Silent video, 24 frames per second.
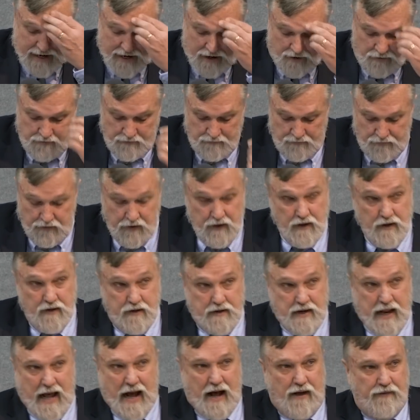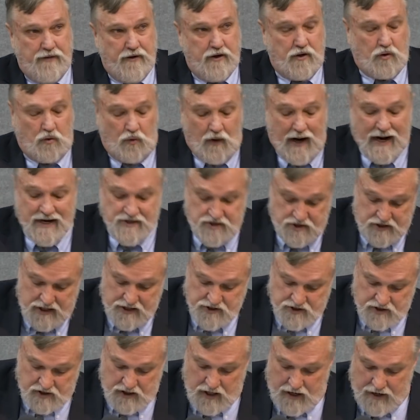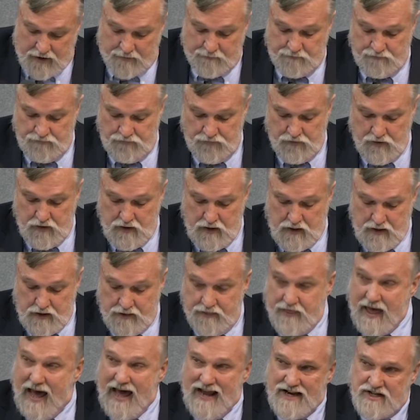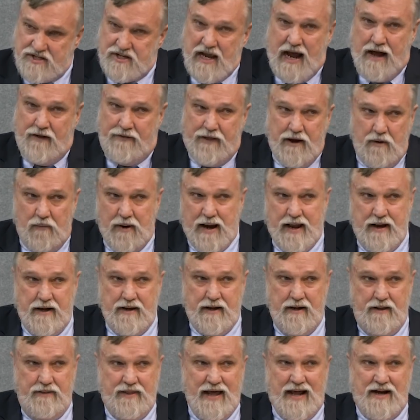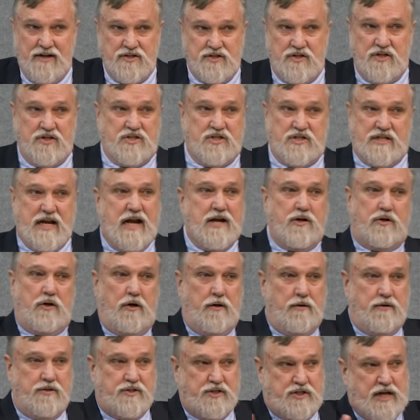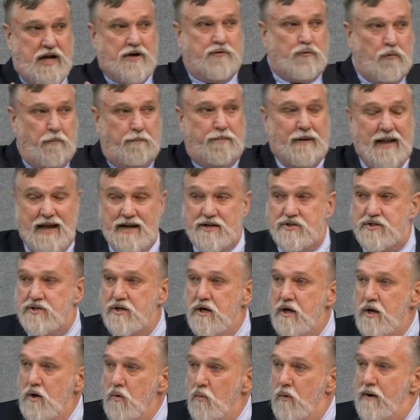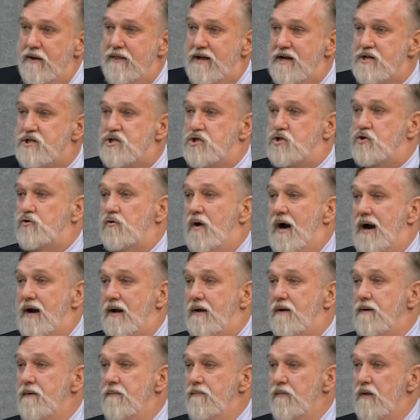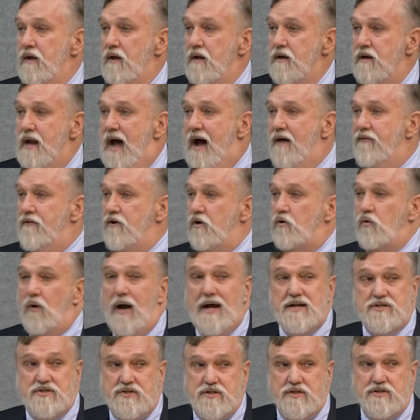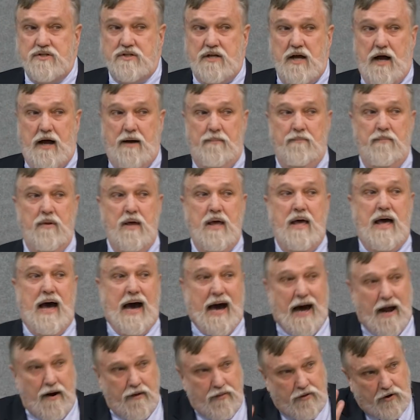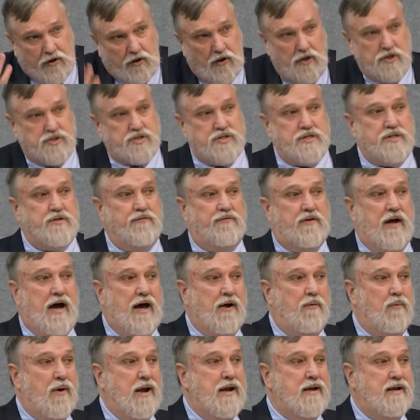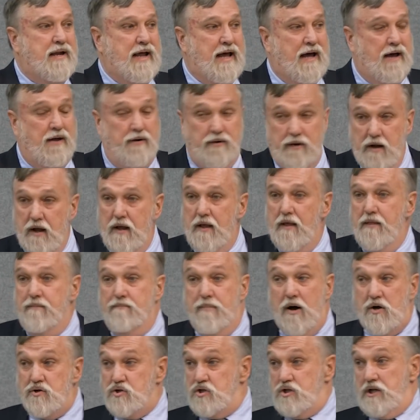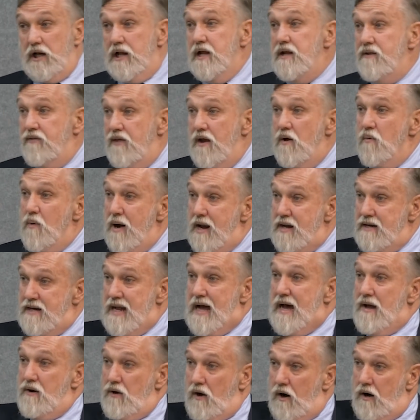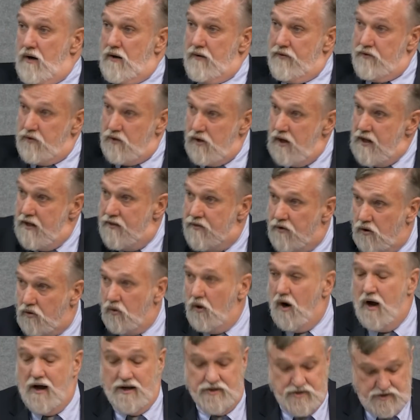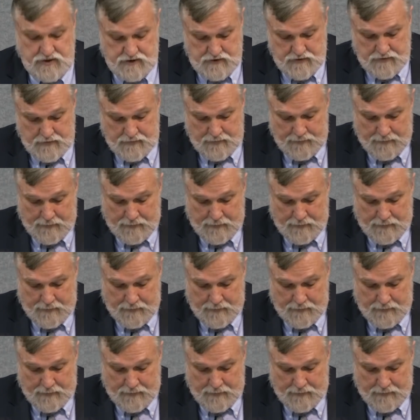down, now that Christ has come, that is how they ran, that is the center, central place where they strike. Now that Christ has come, how do the curses of God rain down? Mostly they rain down on the, in the cross.